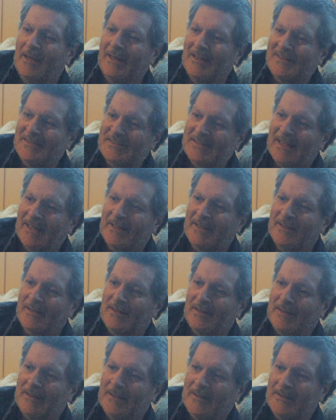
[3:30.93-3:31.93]
And
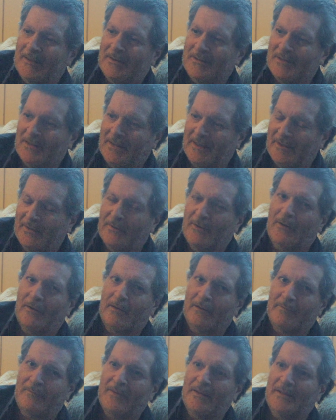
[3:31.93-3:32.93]
secondly, to get
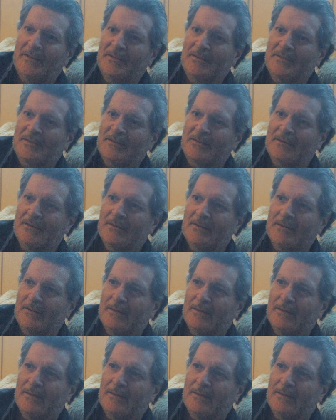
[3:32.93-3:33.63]
all of these